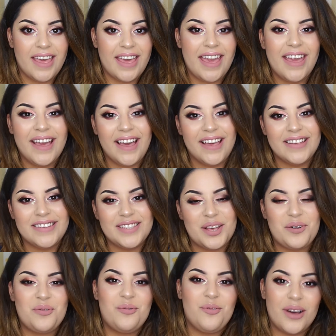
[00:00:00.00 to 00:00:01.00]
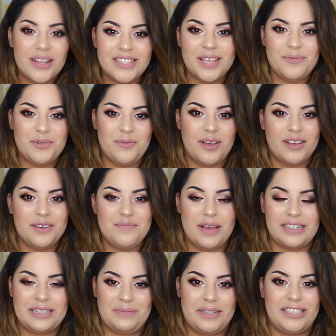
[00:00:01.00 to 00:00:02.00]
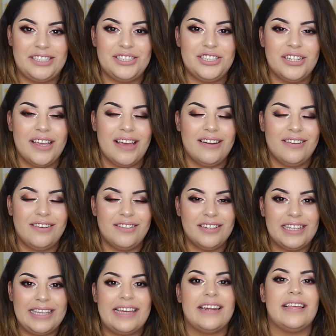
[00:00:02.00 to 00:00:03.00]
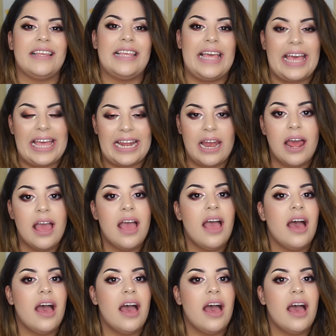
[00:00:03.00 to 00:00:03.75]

Hey guys, what's up and welcome back to my channel yet again.